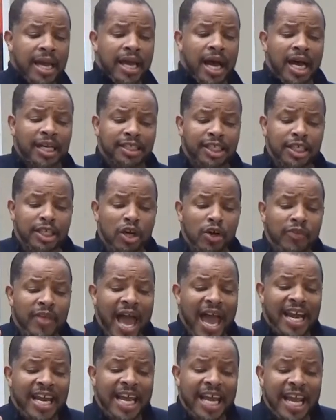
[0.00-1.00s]
unto you
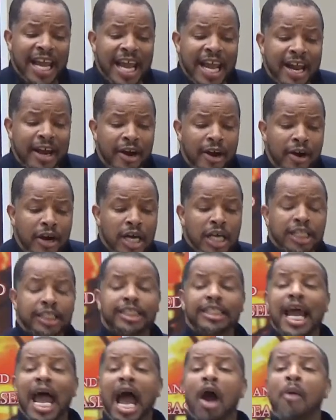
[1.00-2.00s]
that hear
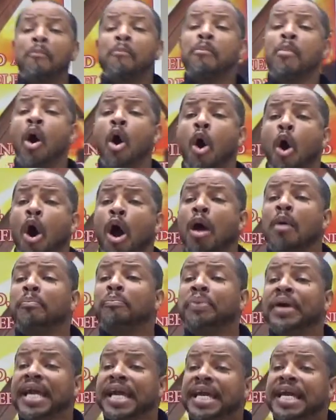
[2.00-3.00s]
shall more
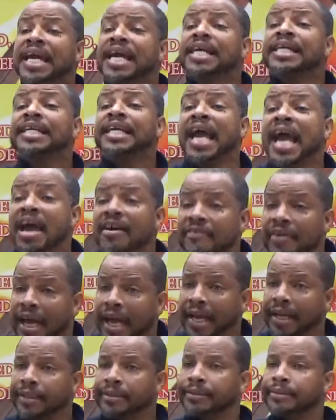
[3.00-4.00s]
be given.